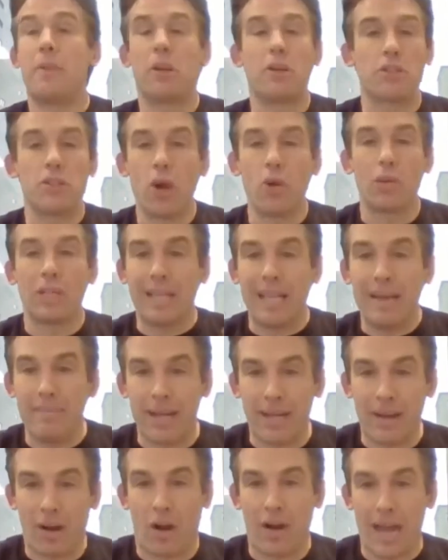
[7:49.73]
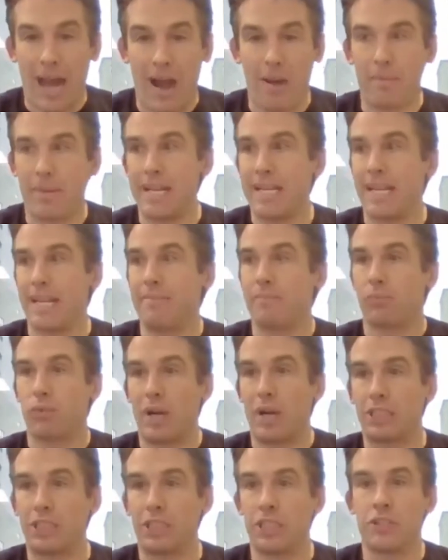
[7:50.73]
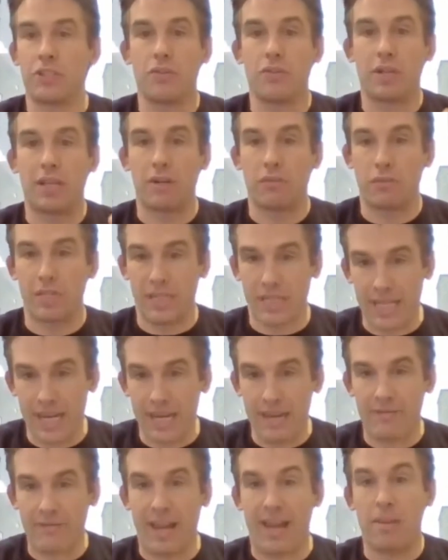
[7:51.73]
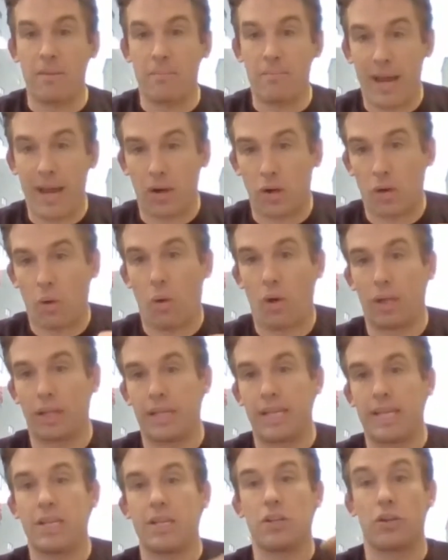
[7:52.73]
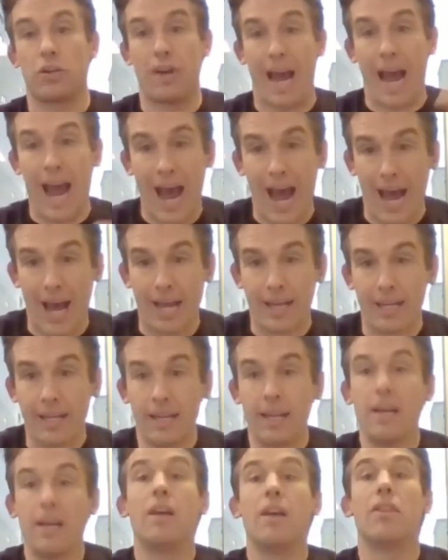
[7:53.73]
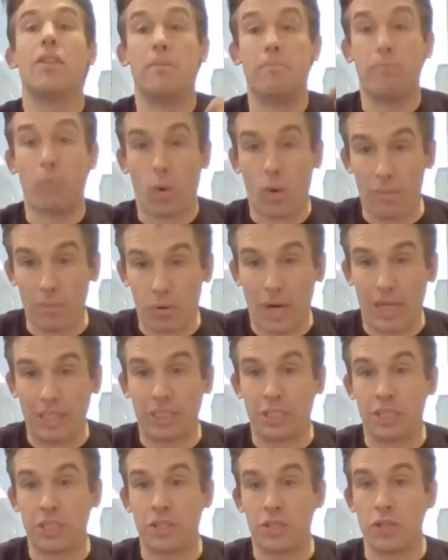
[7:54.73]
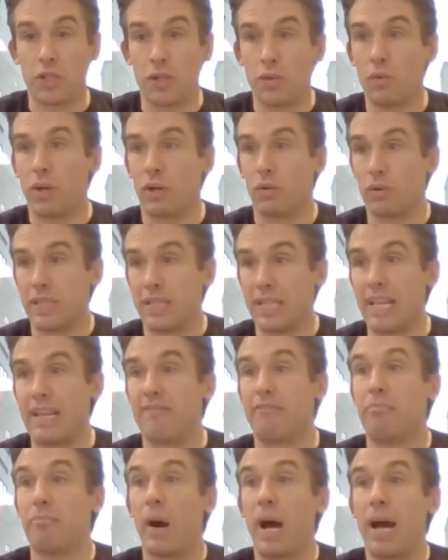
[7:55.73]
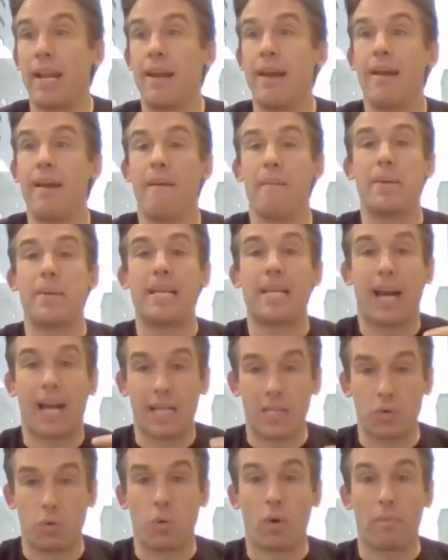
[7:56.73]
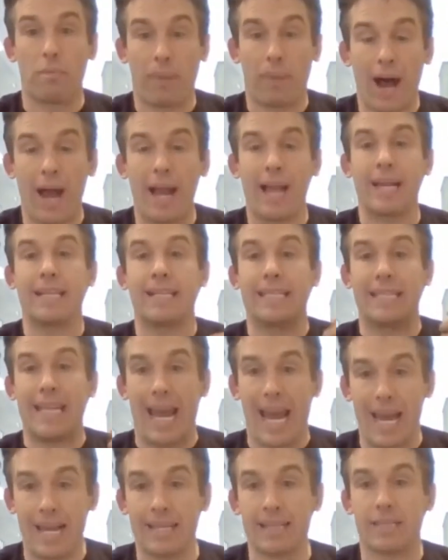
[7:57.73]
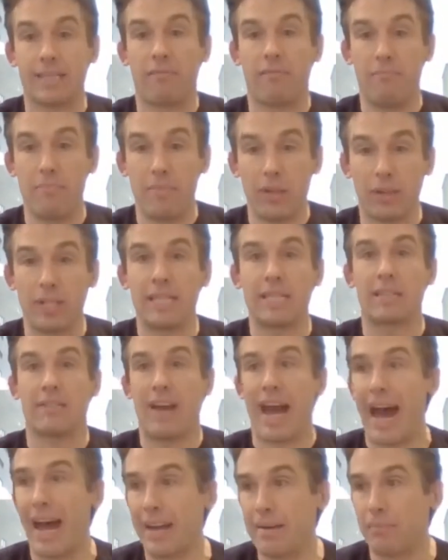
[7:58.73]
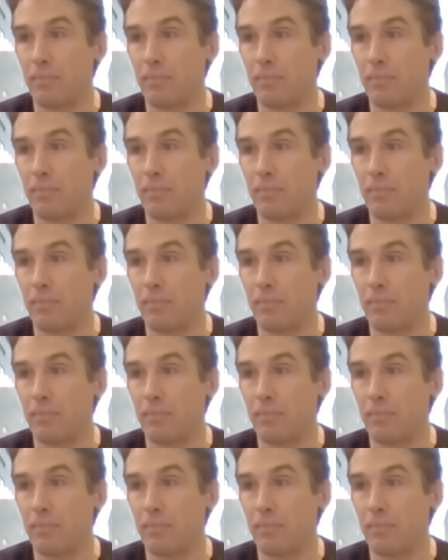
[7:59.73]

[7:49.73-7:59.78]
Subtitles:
There's no limit on how many impressions you can receive, and the better quality your ad, the more impressions you will receive. But because we're buying tens of millions of ad